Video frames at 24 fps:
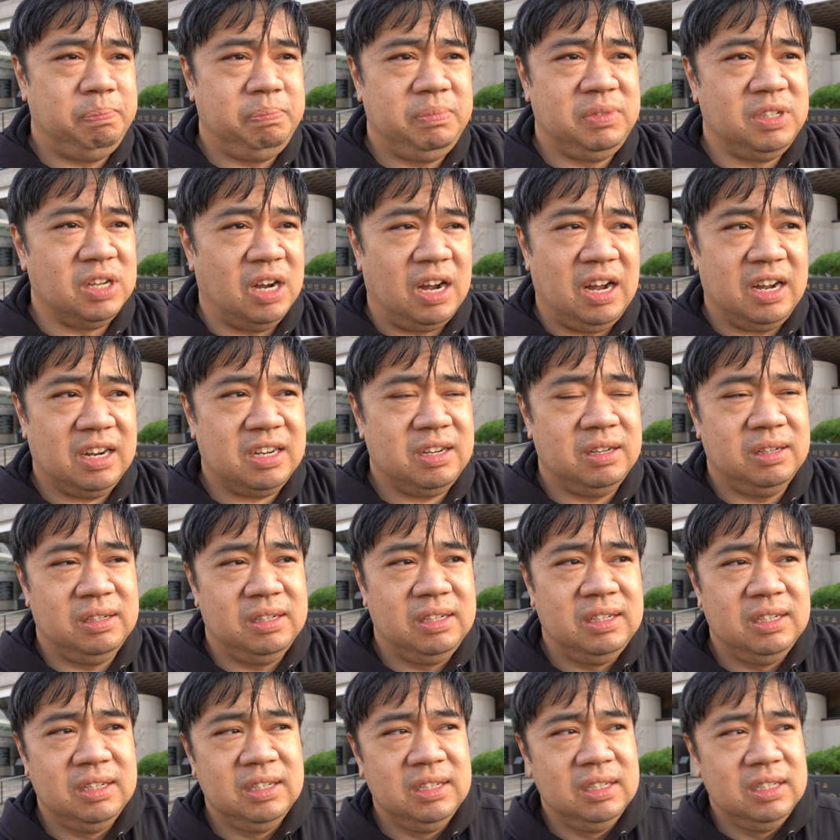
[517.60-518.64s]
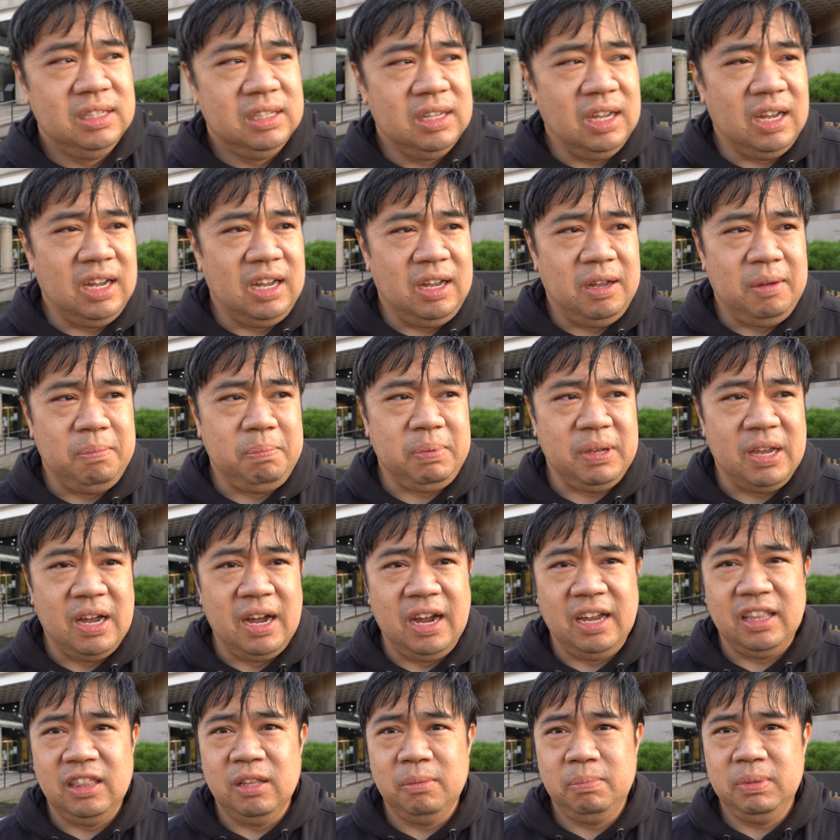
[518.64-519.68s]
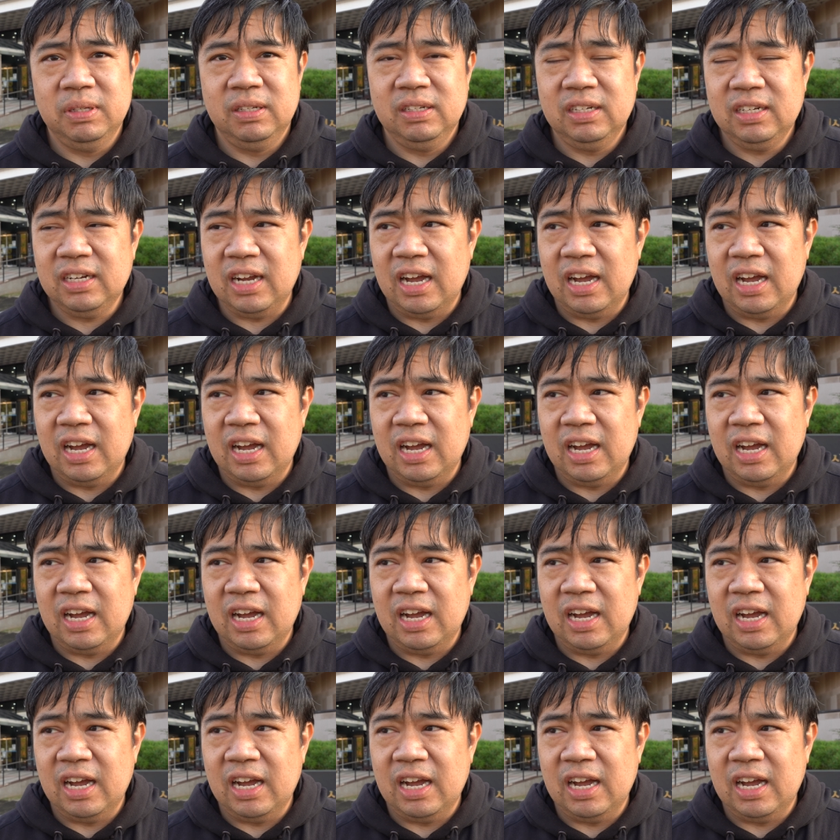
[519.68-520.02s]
dock behind the building.